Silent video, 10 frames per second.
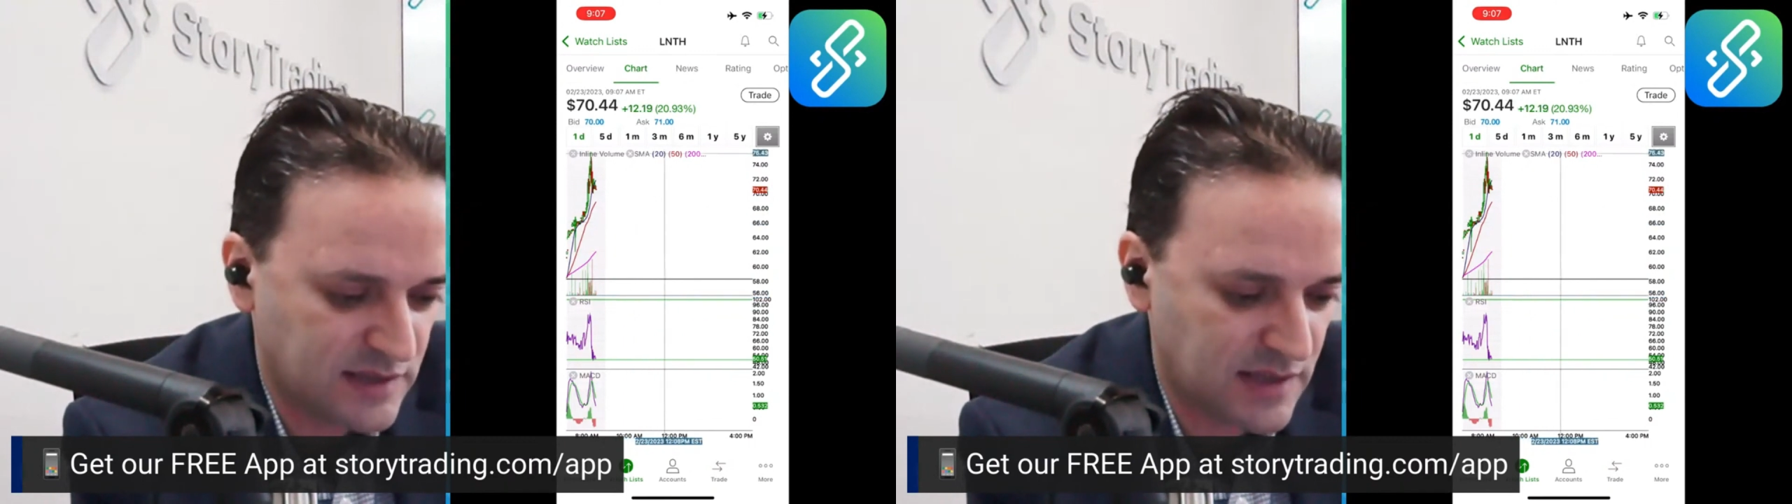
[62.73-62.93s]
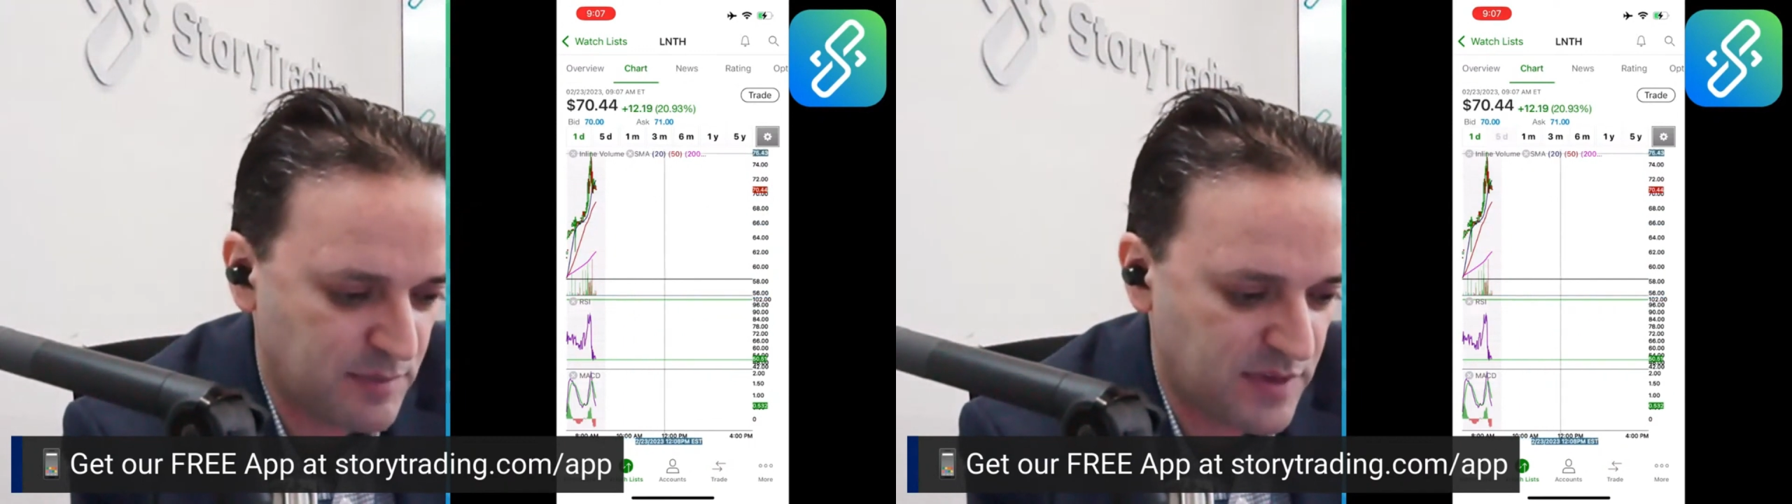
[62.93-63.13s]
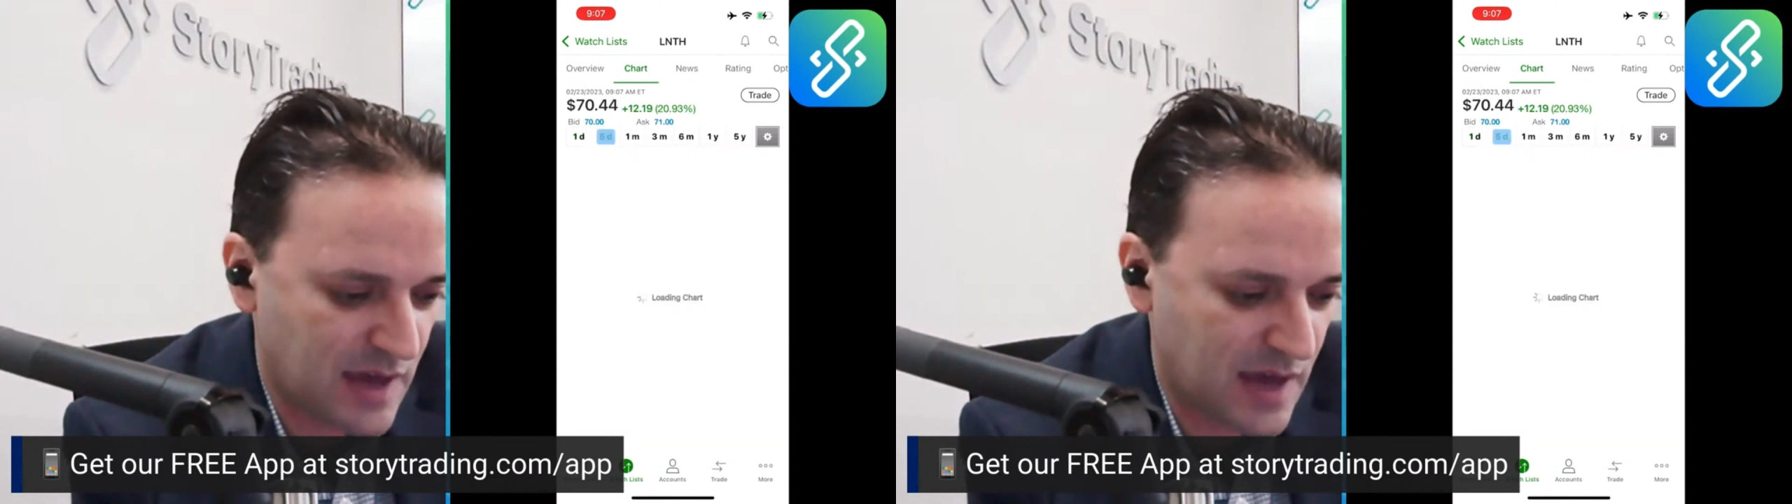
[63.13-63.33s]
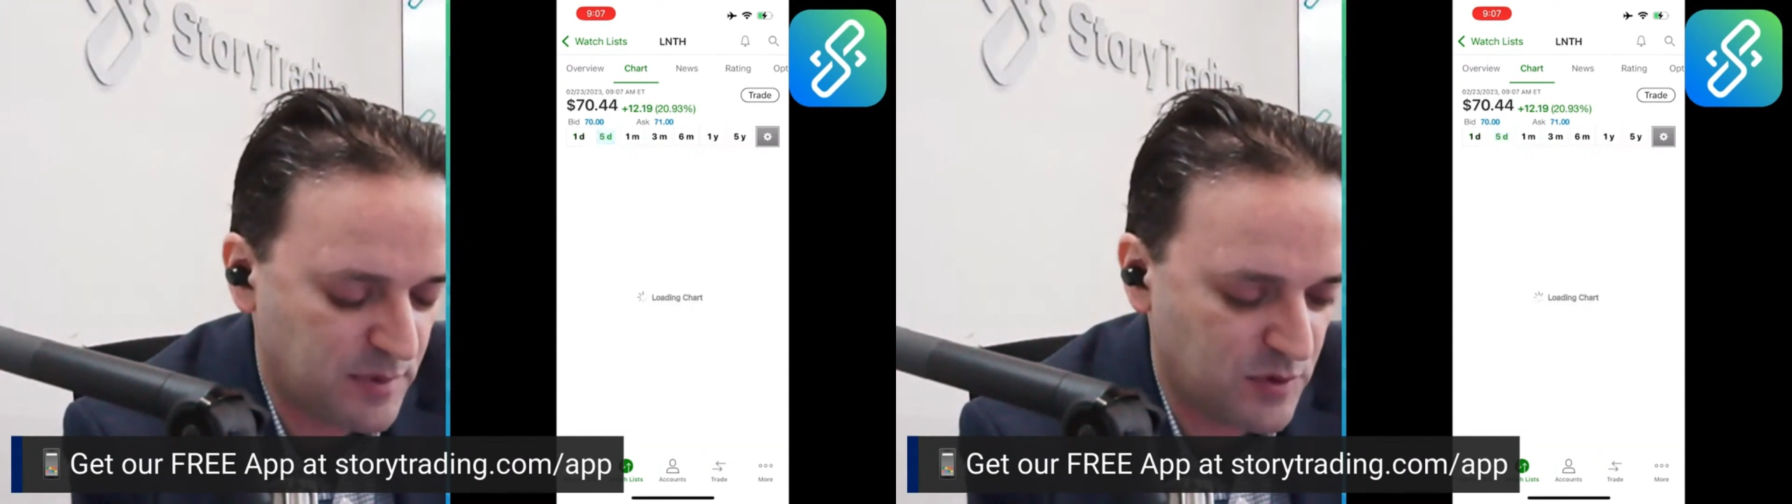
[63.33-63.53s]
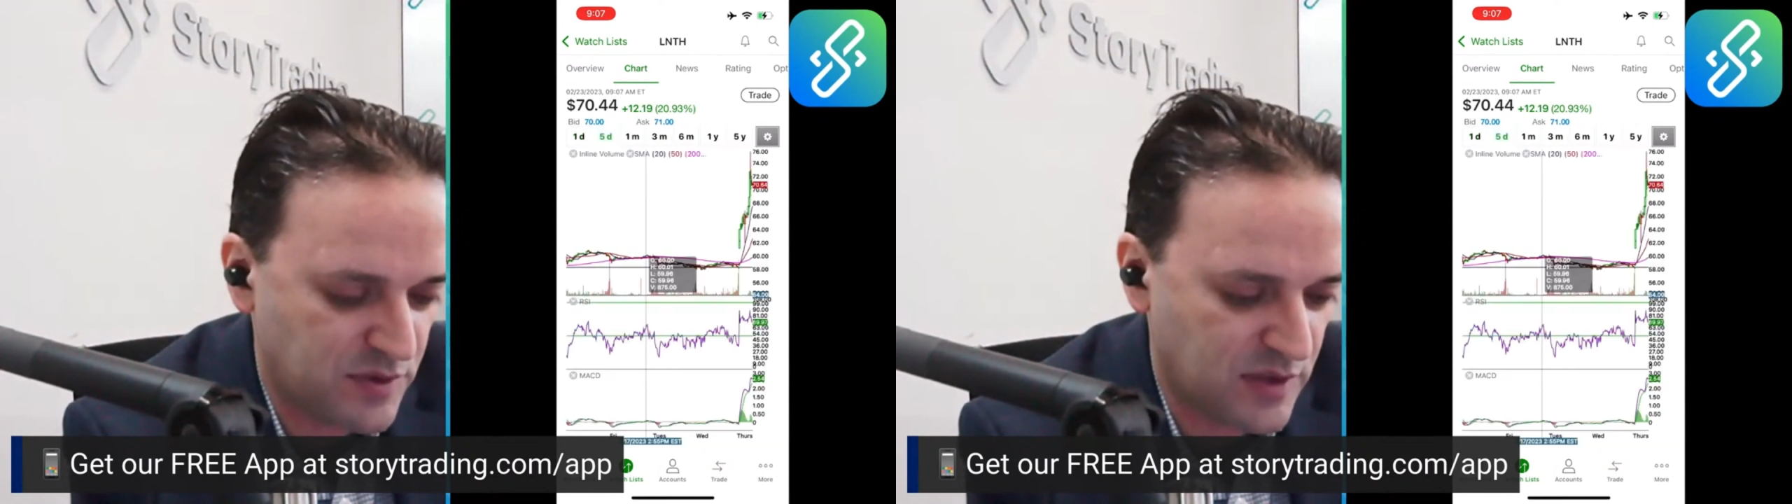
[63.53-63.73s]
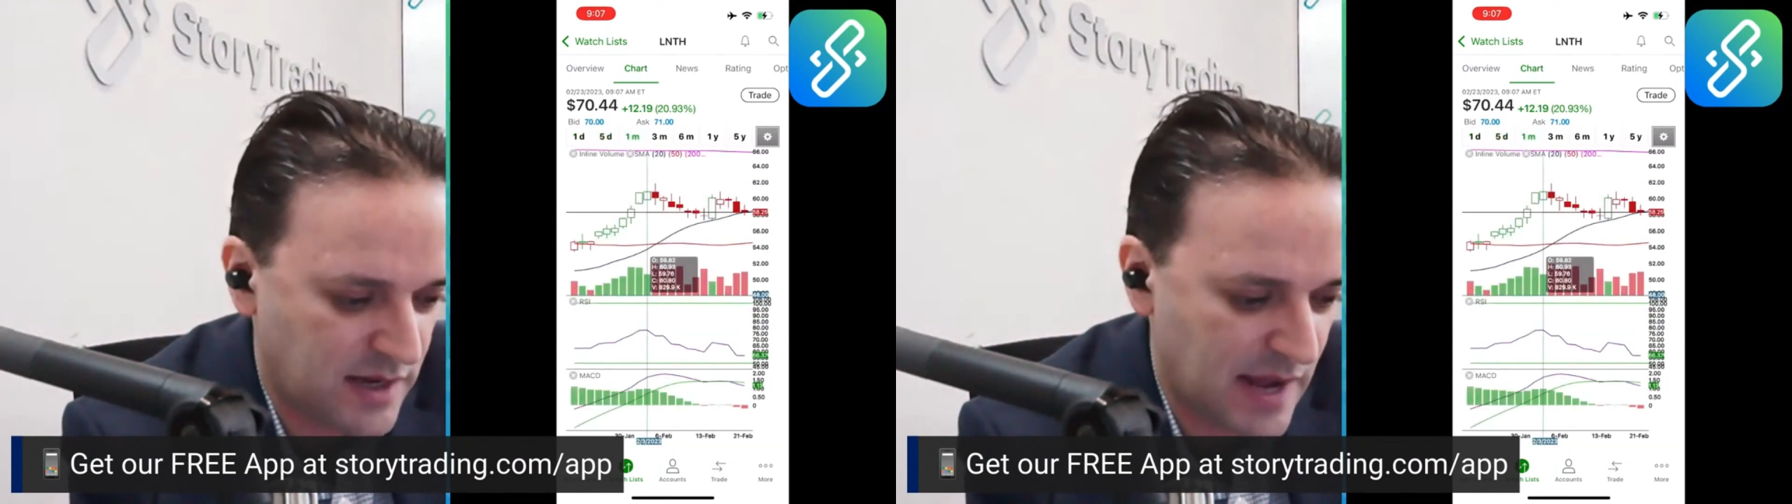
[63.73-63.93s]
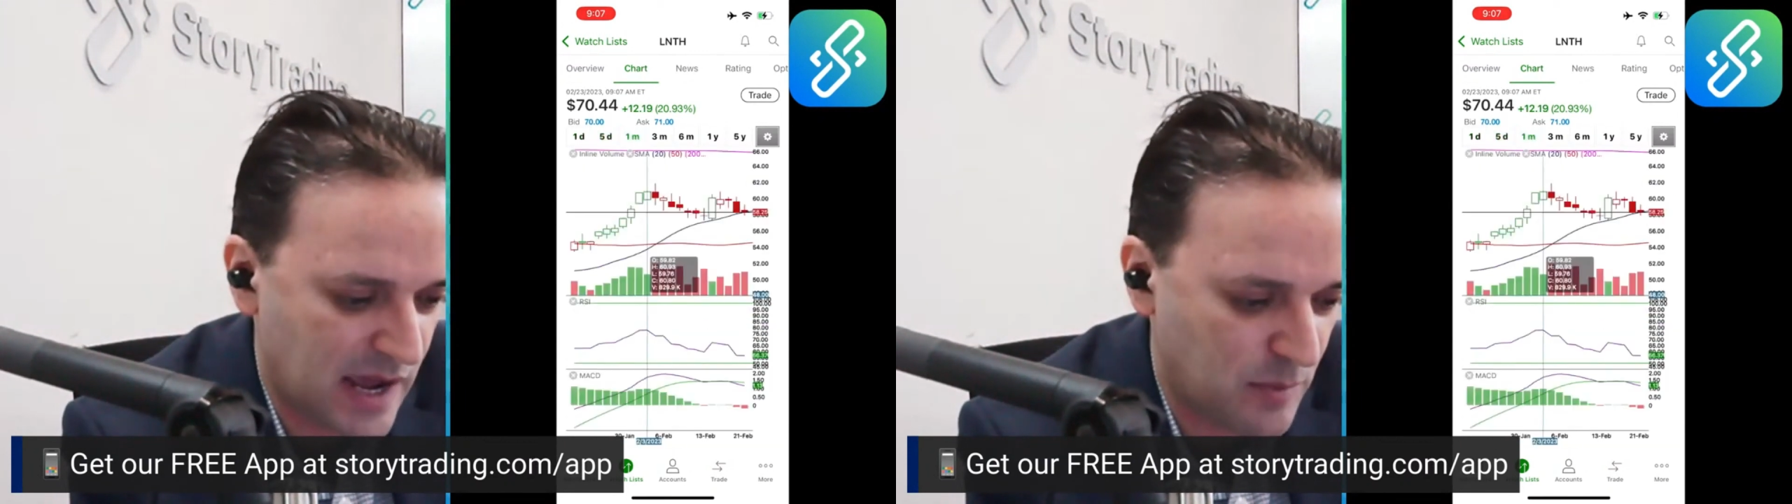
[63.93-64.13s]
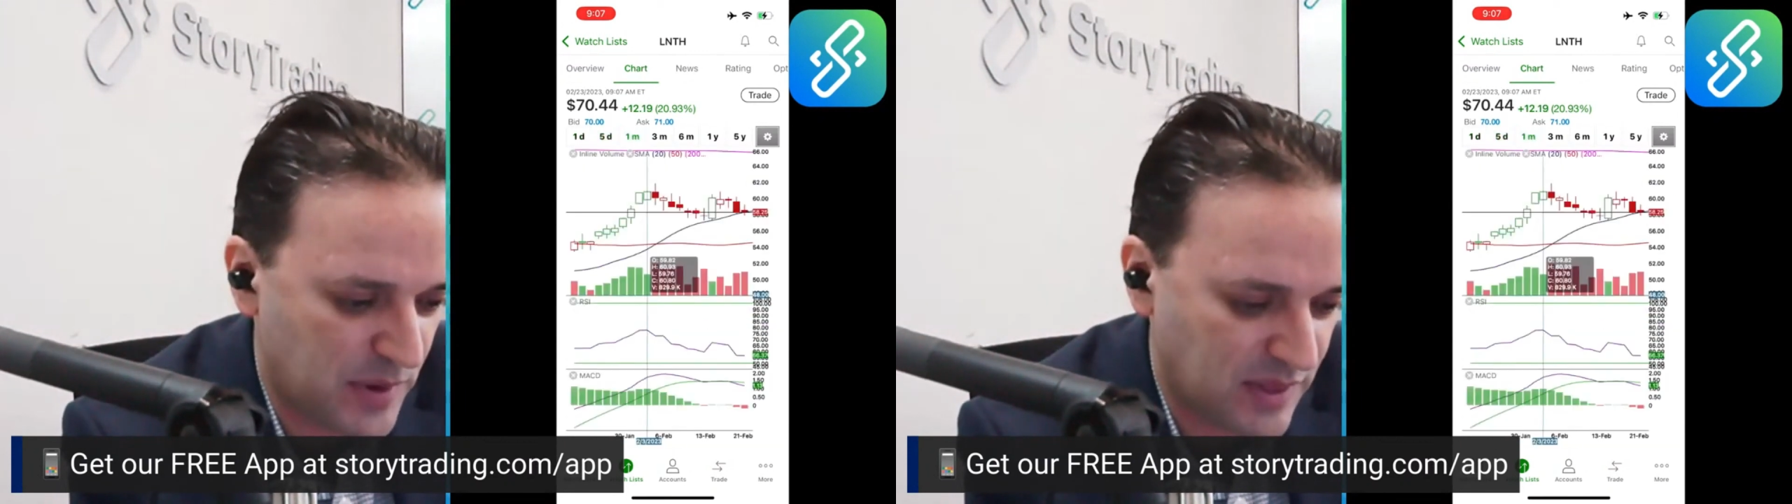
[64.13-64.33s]
same thing happened with
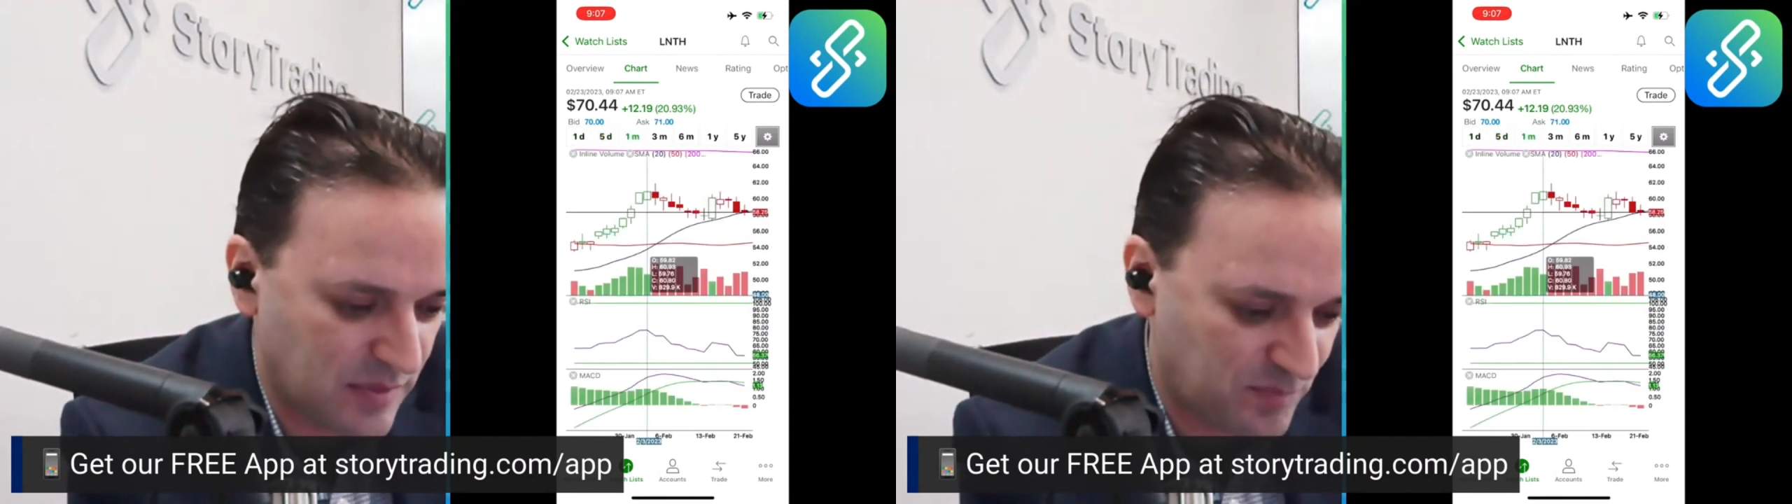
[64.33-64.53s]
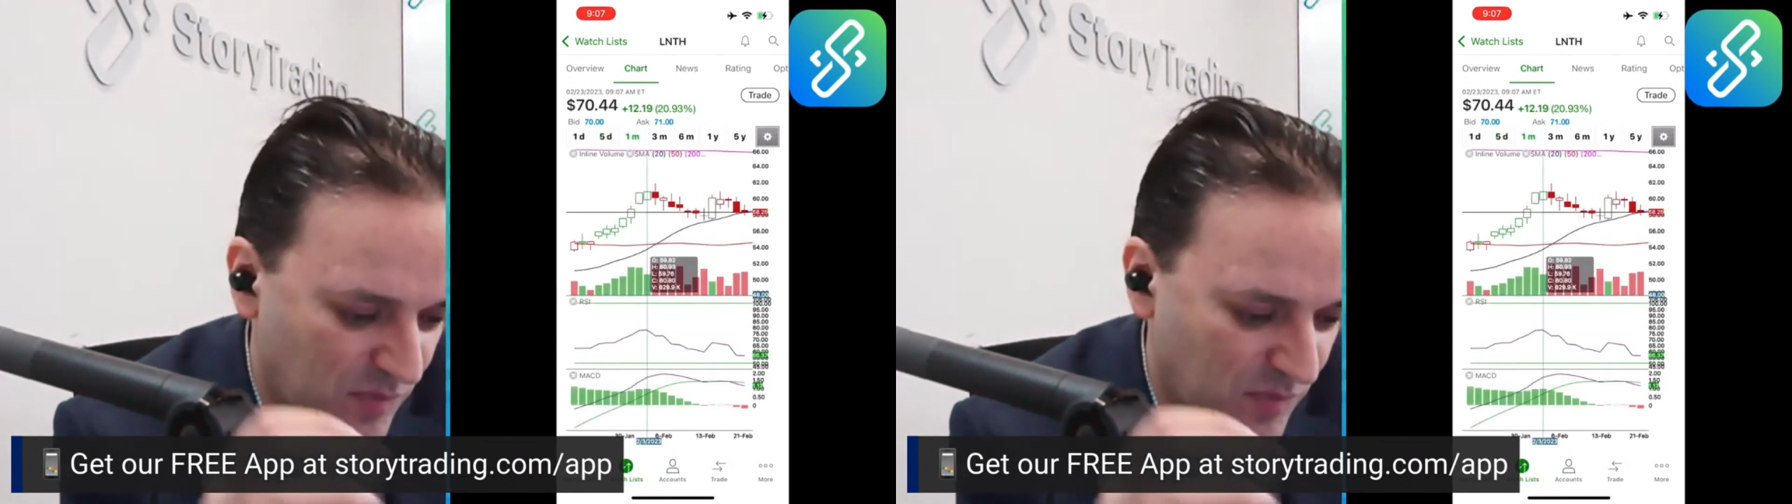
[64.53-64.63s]
now, but